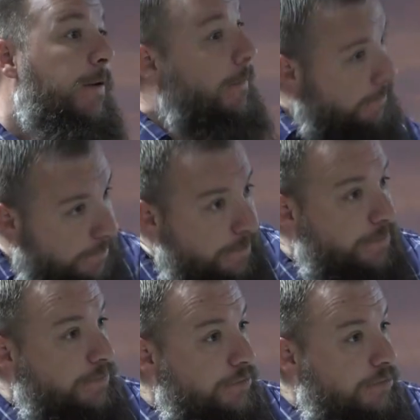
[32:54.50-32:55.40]

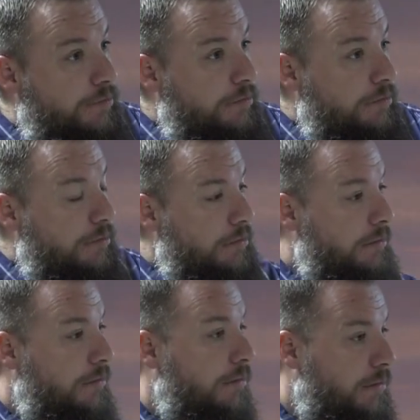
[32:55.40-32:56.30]
(no one is talking)